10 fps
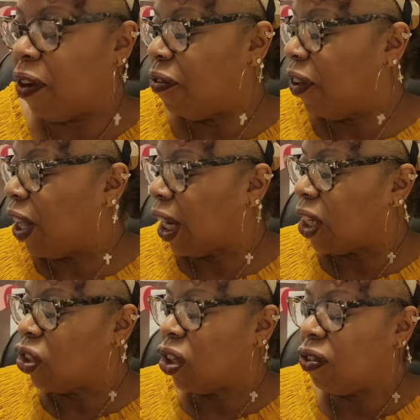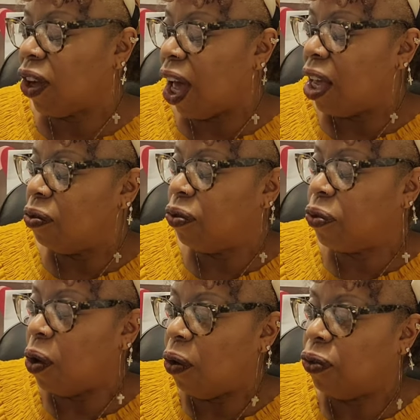I feel like I should have gotten
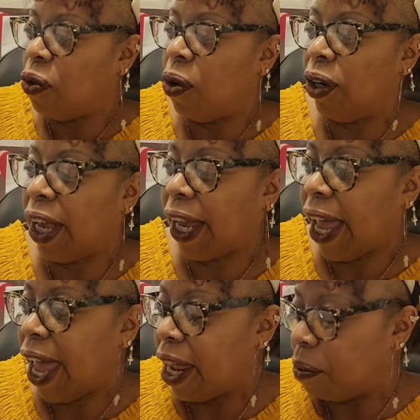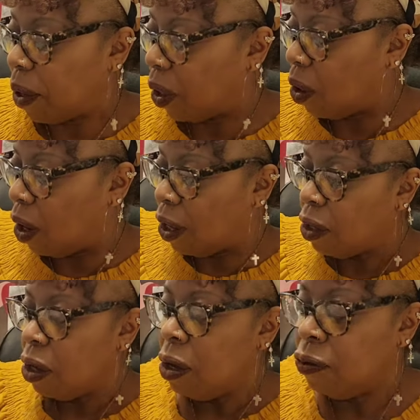all four like I had in my cart
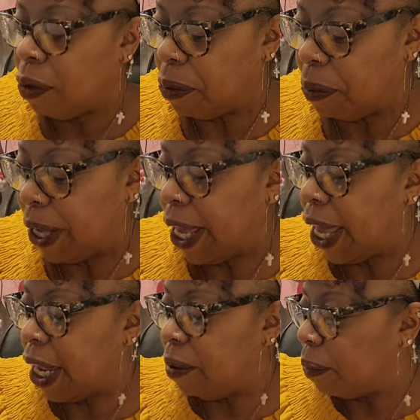from the beginning,